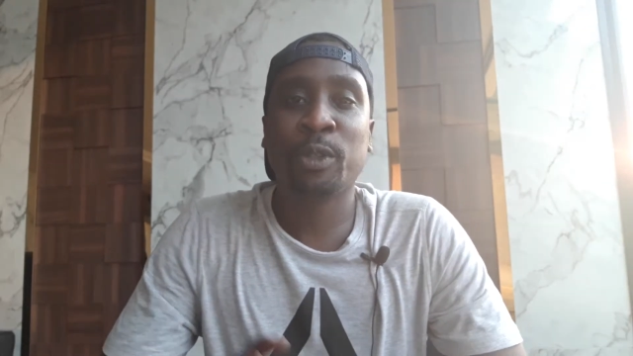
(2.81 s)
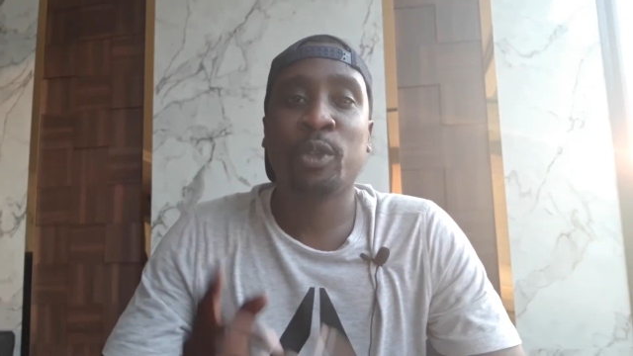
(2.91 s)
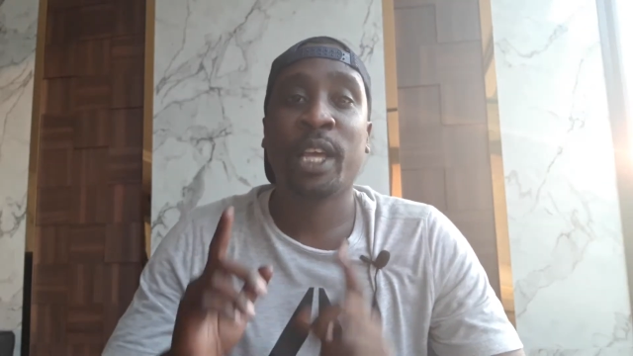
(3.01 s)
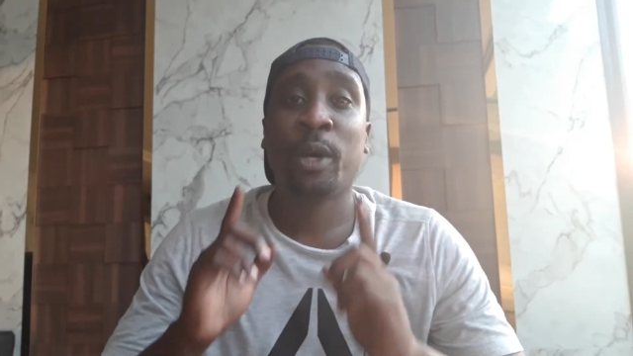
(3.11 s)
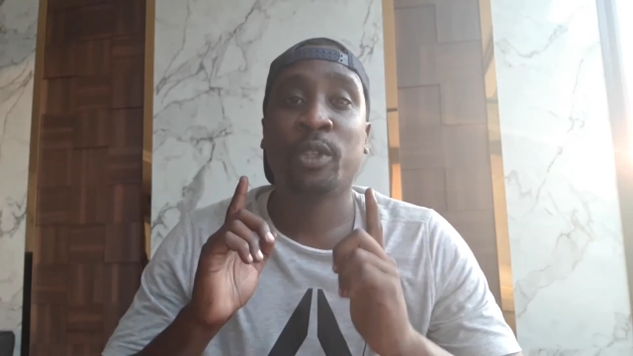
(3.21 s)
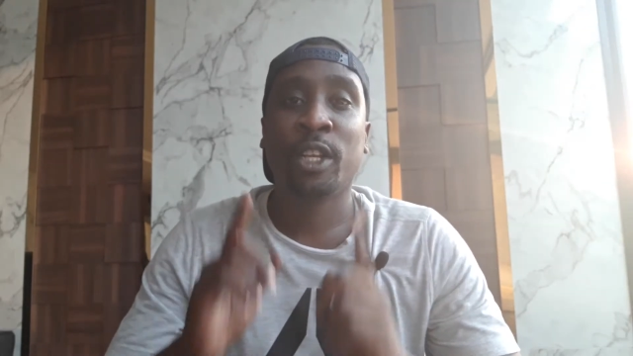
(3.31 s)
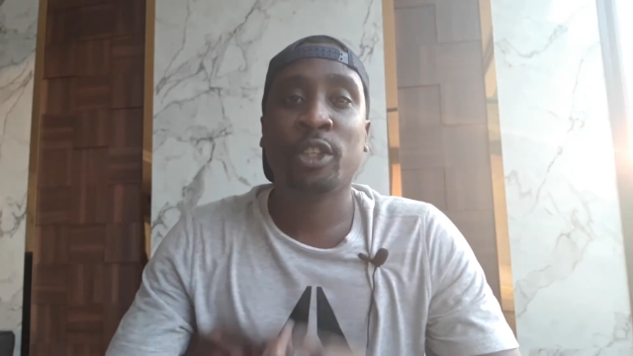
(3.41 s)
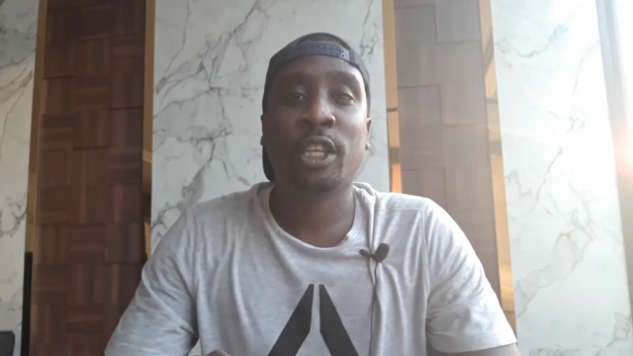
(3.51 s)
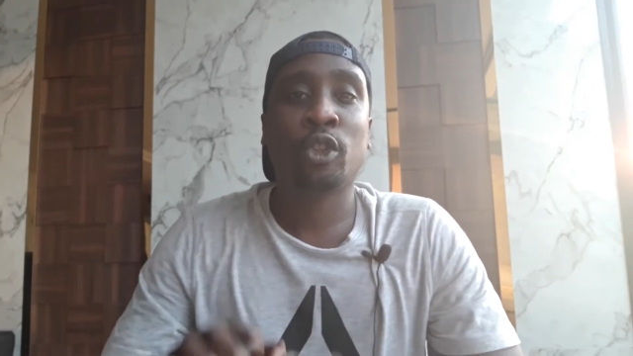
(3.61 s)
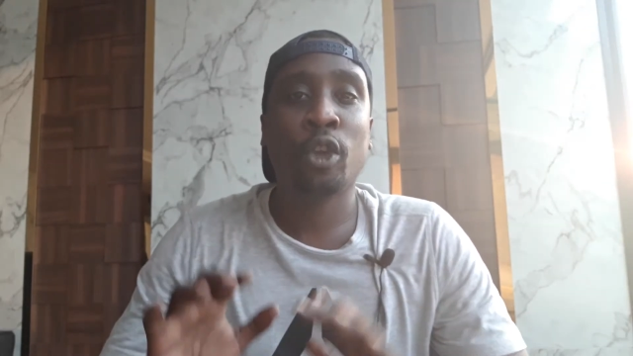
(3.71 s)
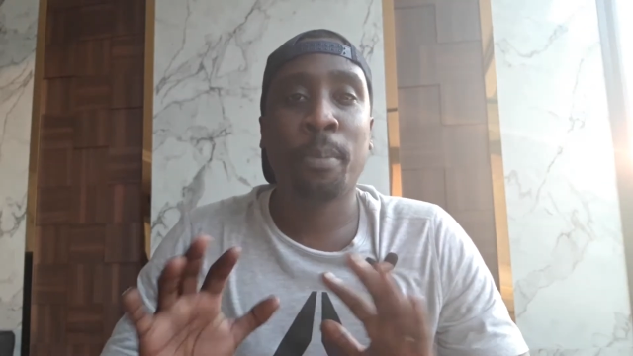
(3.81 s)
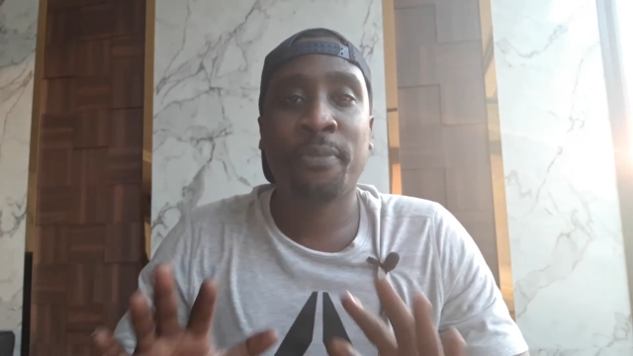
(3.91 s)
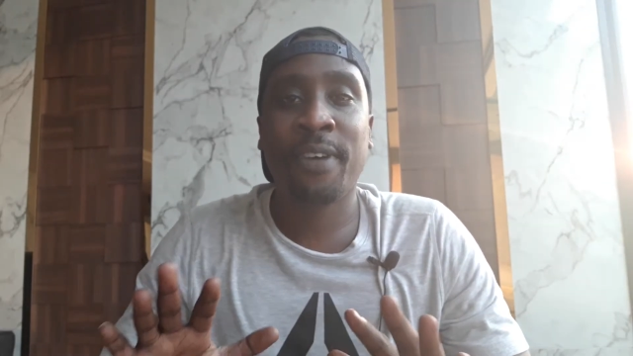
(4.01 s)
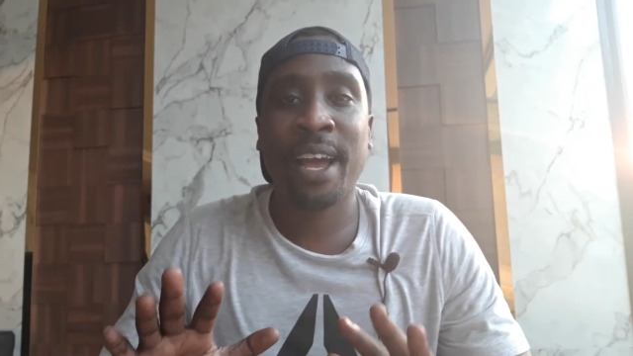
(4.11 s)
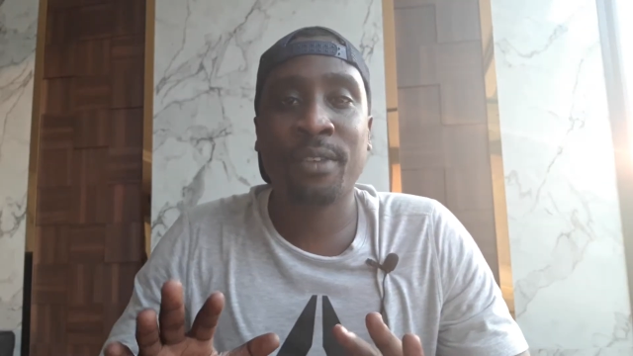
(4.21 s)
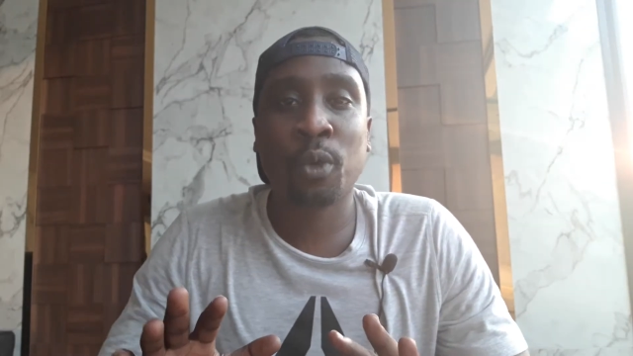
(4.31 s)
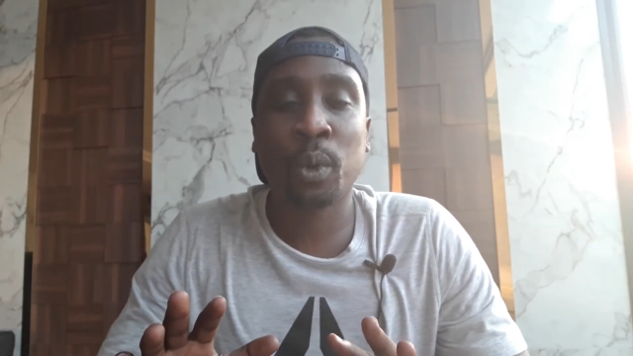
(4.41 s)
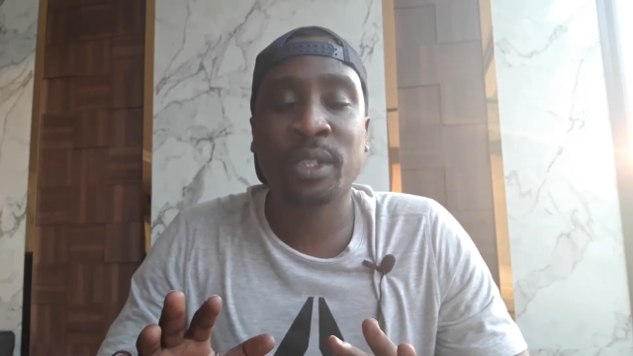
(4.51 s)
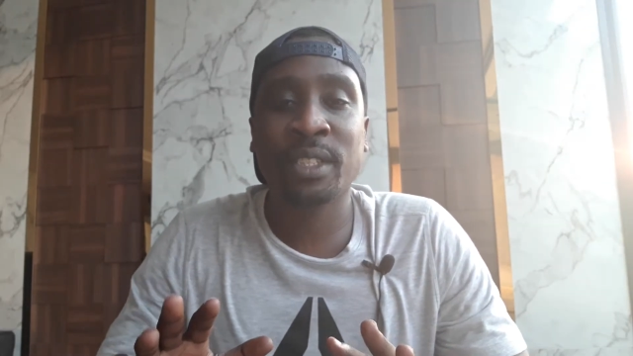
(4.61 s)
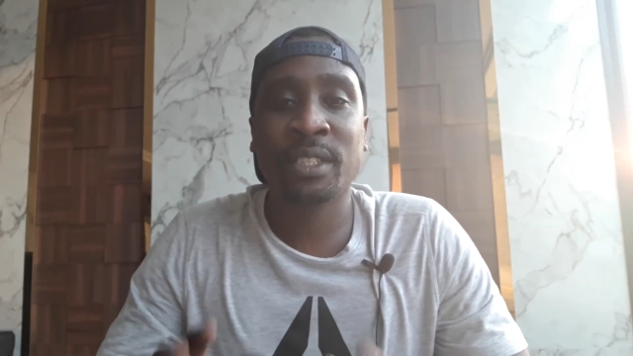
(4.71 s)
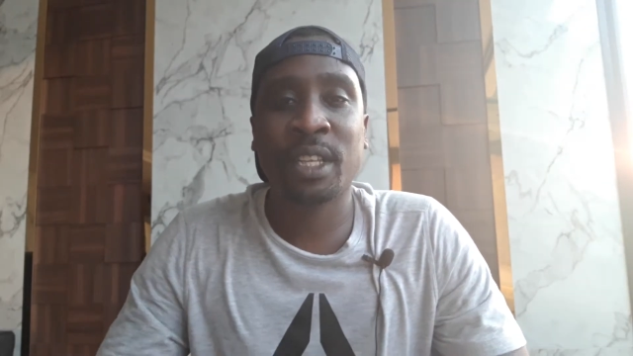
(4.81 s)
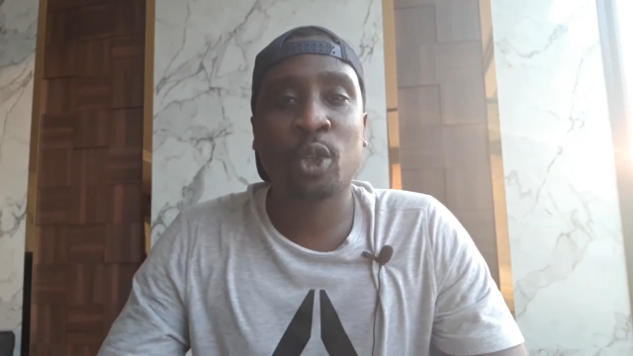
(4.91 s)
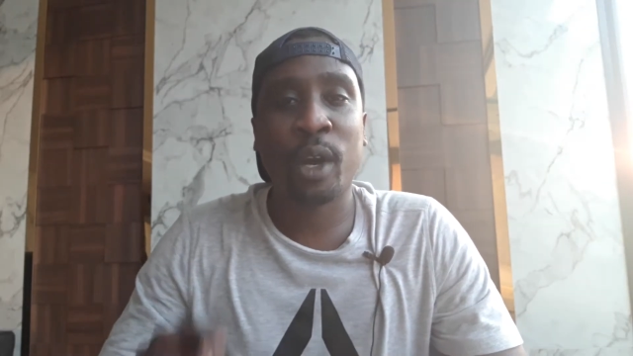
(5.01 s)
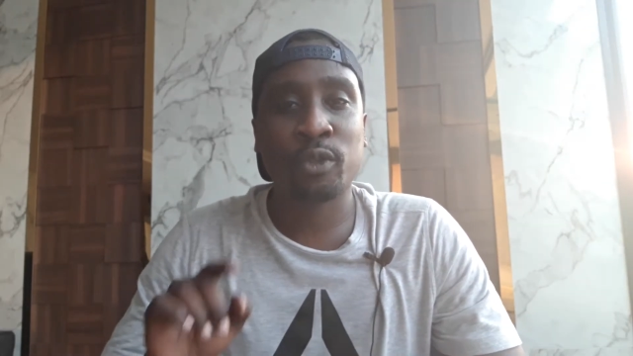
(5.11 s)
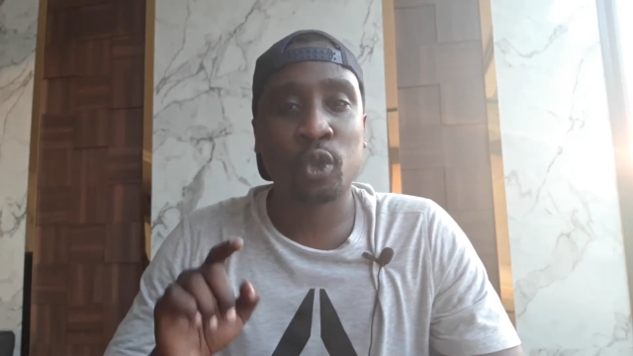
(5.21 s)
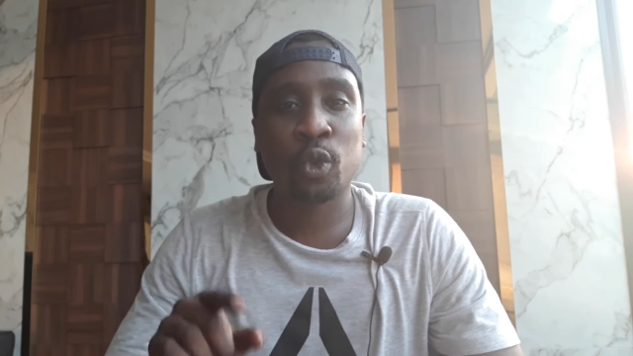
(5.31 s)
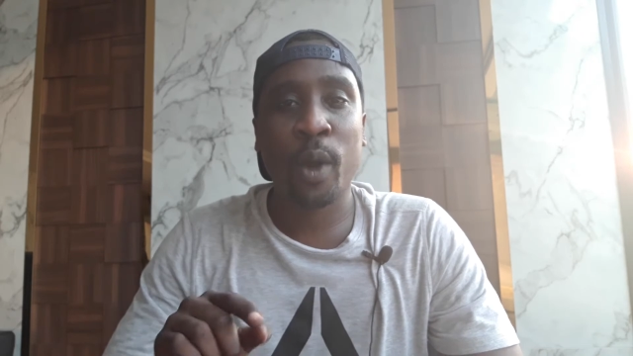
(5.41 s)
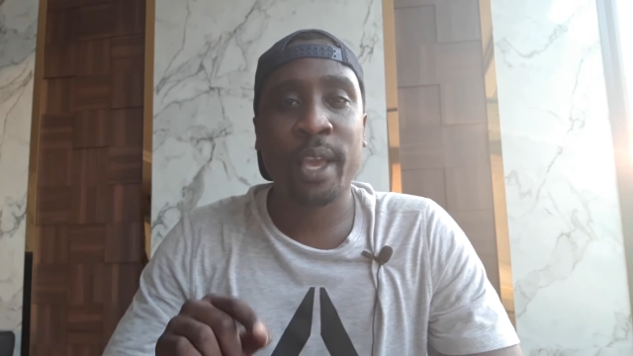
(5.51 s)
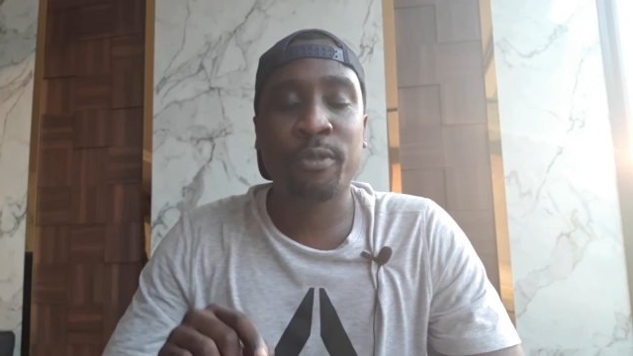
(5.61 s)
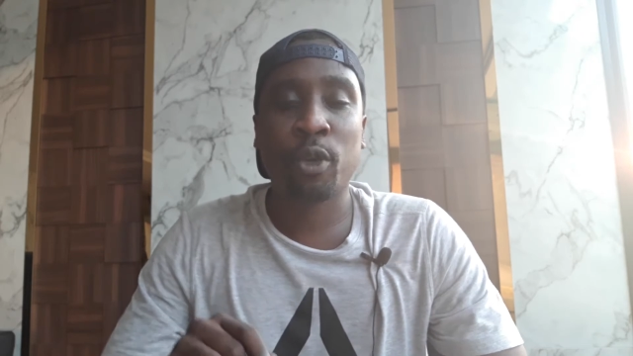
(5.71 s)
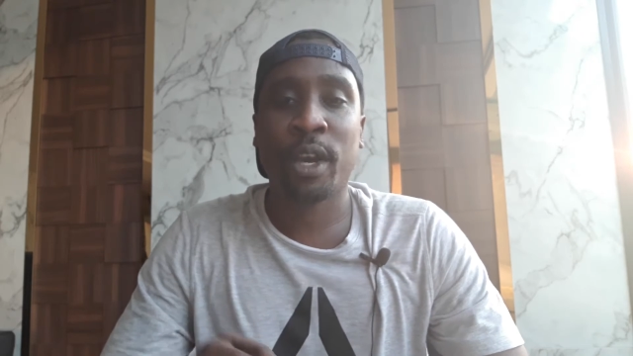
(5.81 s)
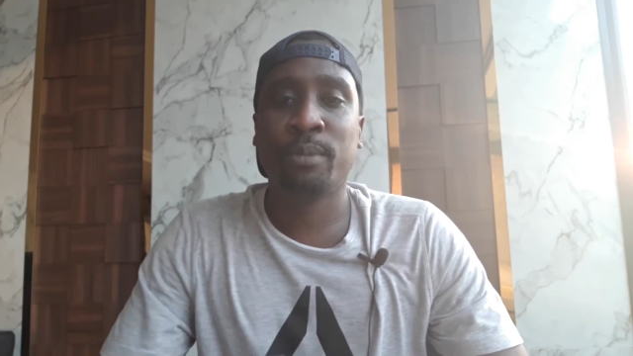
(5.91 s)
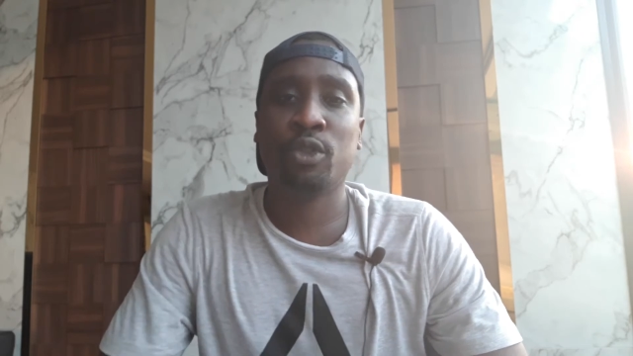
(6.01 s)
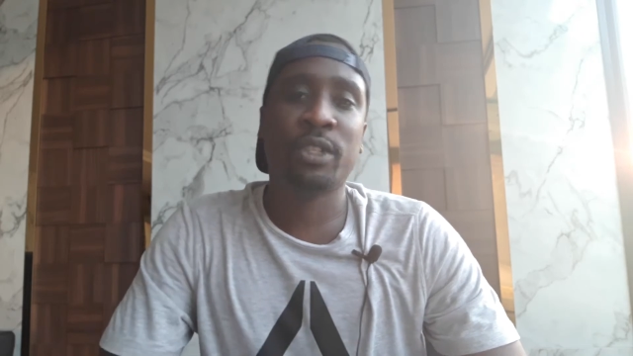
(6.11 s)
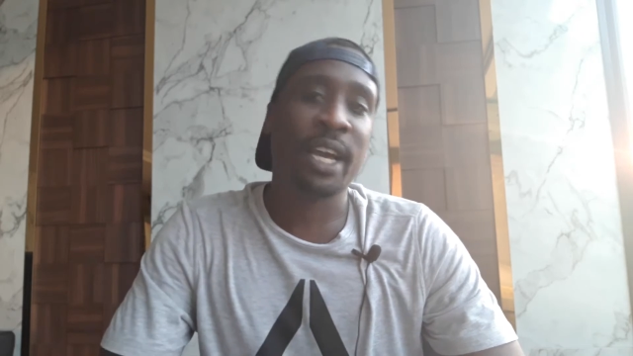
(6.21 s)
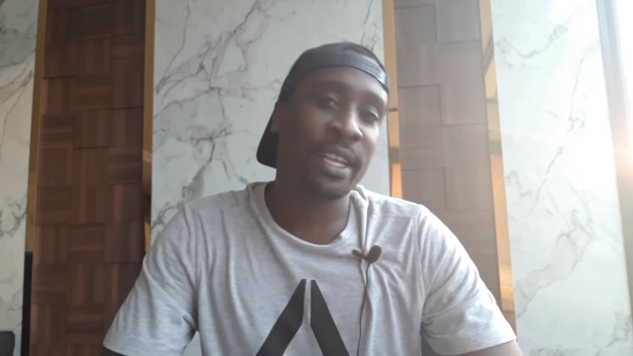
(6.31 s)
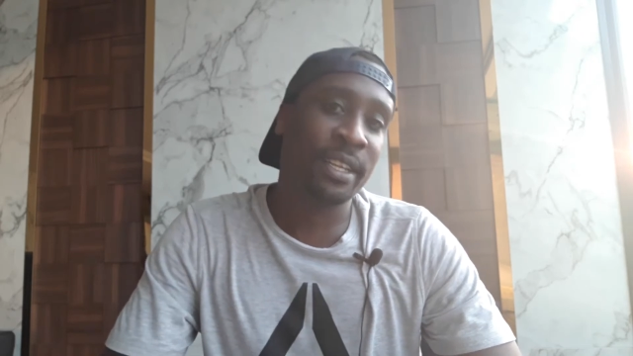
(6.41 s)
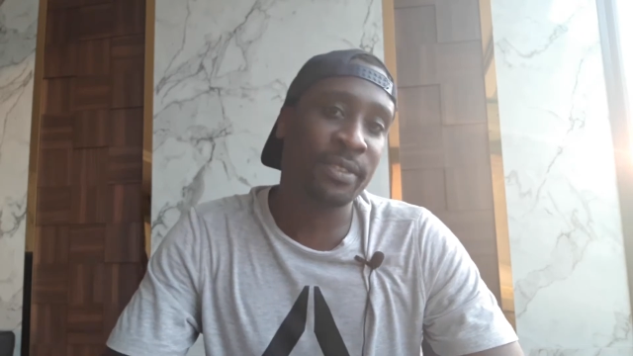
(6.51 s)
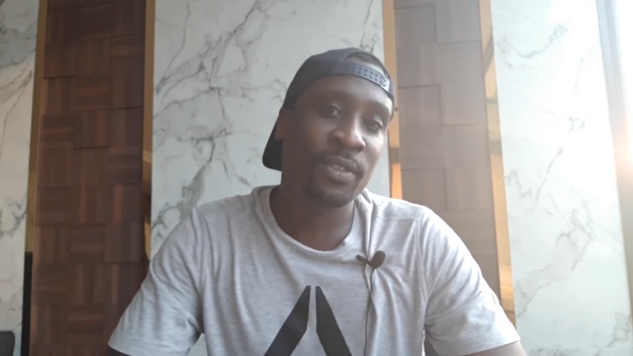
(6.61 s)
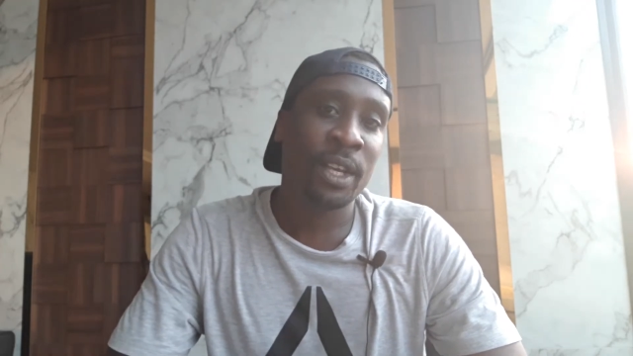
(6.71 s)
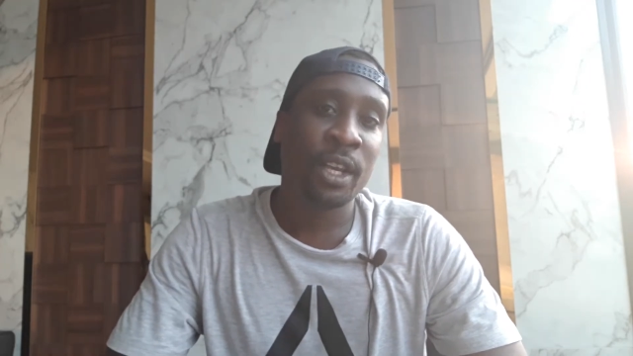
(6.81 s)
and today I'll tell you the top 5 cuisines that you have to try if you come to Thailand.